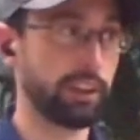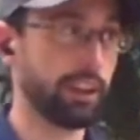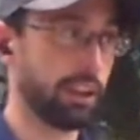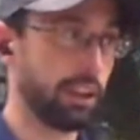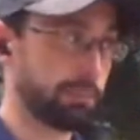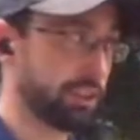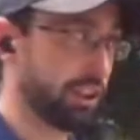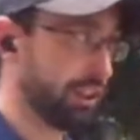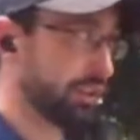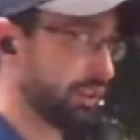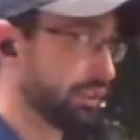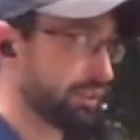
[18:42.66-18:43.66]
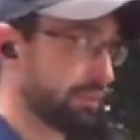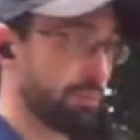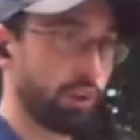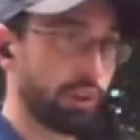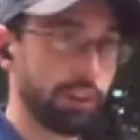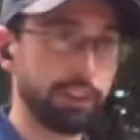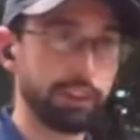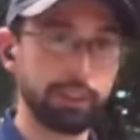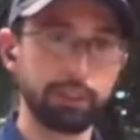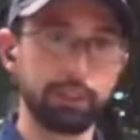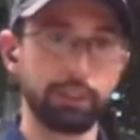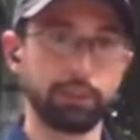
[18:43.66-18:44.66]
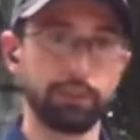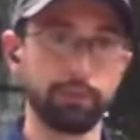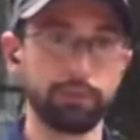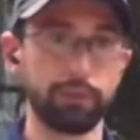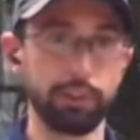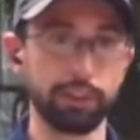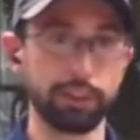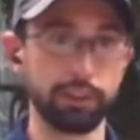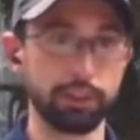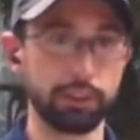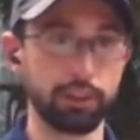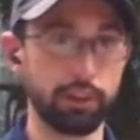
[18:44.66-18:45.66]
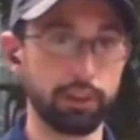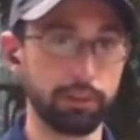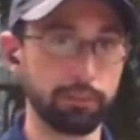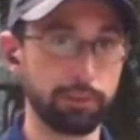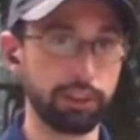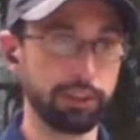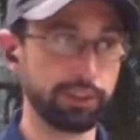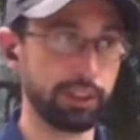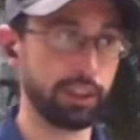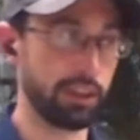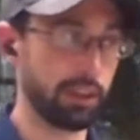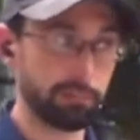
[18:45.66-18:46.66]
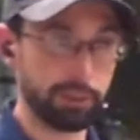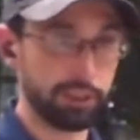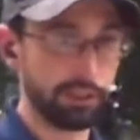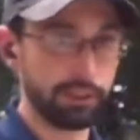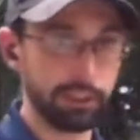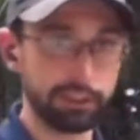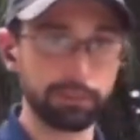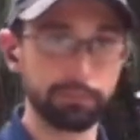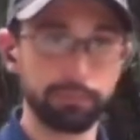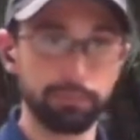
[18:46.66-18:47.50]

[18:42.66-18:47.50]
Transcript: That adaptation is important for it to occur, because they cannot pollinate